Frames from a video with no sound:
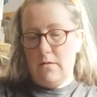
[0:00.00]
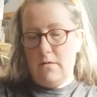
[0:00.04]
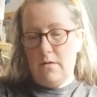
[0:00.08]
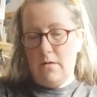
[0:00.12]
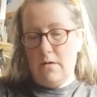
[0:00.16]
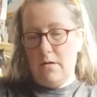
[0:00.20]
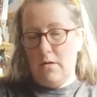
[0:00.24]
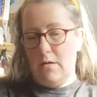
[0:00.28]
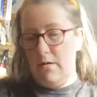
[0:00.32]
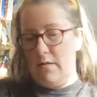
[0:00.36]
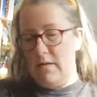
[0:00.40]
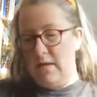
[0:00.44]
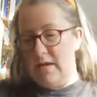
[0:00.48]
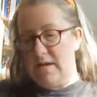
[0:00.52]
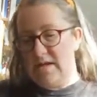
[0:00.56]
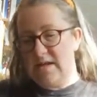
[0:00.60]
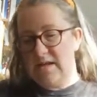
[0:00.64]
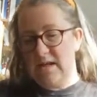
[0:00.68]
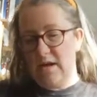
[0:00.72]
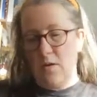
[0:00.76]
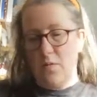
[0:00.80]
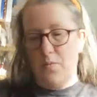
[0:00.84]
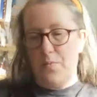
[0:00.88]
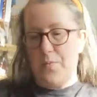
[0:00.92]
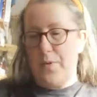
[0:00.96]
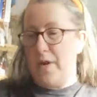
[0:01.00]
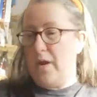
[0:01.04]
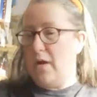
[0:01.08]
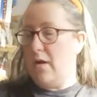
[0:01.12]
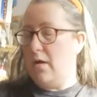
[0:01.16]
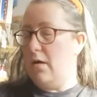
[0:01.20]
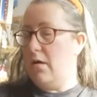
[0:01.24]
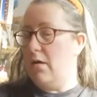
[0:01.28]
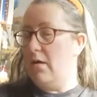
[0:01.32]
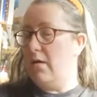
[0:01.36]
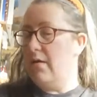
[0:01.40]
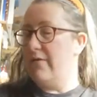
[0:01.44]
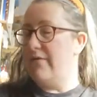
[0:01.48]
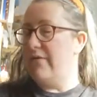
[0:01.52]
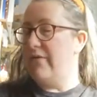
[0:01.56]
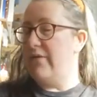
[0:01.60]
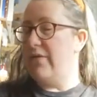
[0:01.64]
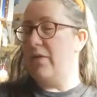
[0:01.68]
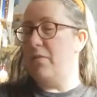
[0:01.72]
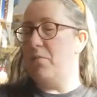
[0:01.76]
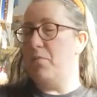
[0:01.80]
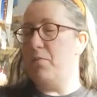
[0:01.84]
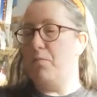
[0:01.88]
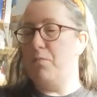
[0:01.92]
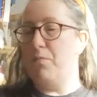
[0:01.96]
on the top of
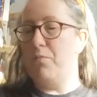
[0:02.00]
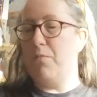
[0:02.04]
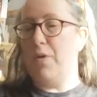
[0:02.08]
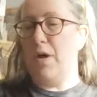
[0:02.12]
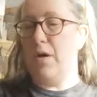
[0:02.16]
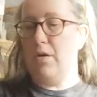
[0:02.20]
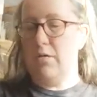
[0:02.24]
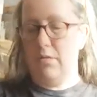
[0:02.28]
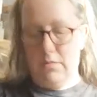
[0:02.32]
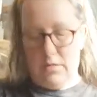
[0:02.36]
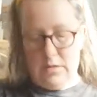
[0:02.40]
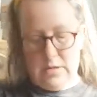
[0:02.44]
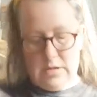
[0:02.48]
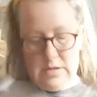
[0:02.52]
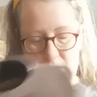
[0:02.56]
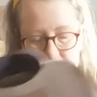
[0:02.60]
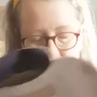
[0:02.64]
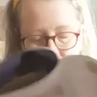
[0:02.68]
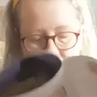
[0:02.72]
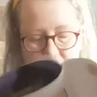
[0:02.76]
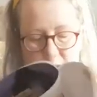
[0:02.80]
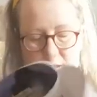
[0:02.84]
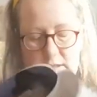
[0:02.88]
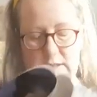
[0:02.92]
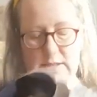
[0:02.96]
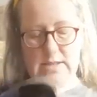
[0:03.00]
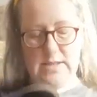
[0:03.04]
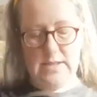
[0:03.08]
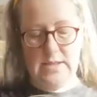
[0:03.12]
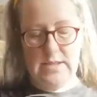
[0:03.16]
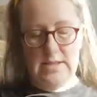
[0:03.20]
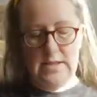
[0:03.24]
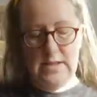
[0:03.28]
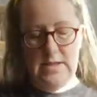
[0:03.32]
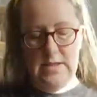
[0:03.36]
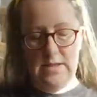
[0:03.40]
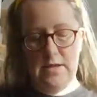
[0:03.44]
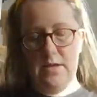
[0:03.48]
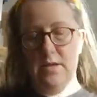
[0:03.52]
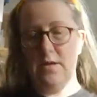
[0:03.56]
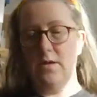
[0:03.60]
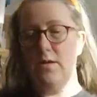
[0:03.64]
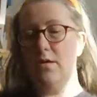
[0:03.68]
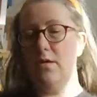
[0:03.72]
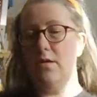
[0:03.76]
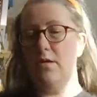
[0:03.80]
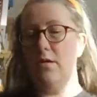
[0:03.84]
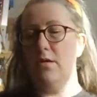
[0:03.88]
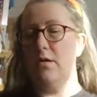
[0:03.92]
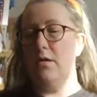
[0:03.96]
the box
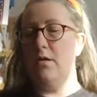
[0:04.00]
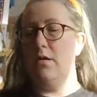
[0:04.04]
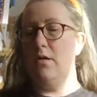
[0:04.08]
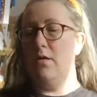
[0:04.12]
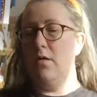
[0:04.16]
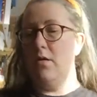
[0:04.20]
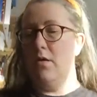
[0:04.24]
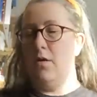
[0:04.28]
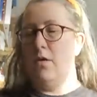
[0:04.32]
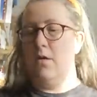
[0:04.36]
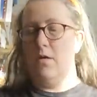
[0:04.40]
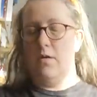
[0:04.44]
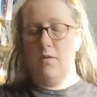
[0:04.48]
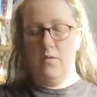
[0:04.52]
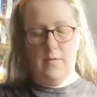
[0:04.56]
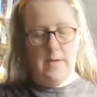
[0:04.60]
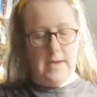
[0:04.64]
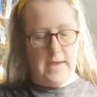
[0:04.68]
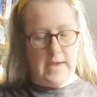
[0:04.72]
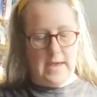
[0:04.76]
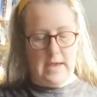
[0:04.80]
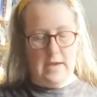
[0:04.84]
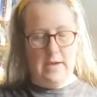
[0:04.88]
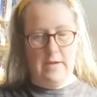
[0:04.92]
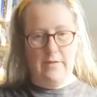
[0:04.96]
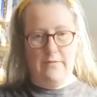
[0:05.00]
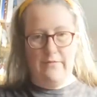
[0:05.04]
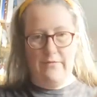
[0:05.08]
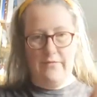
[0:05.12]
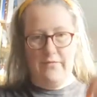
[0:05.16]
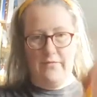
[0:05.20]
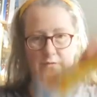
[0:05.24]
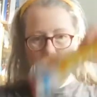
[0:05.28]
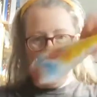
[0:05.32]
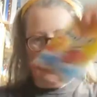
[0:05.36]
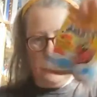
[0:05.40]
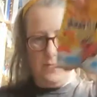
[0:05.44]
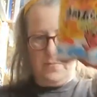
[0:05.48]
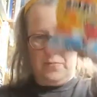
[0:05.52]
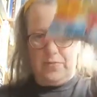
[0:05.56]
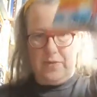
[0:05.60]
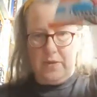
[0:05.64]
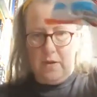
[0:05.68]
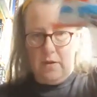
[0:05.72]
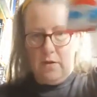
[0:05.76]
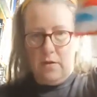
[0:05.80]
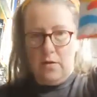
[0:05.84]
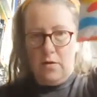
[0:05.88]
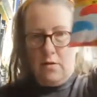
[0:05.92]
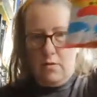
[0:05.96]
we
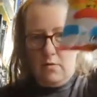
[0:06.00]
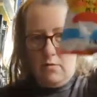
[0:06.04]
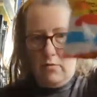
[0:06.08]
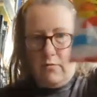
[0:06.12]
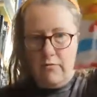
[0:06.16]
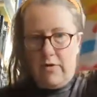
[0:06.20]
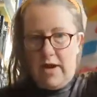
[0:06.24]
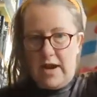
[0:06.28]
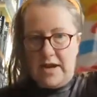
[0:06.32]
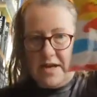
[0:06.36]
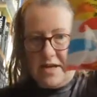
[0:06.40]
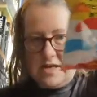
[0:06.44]
have red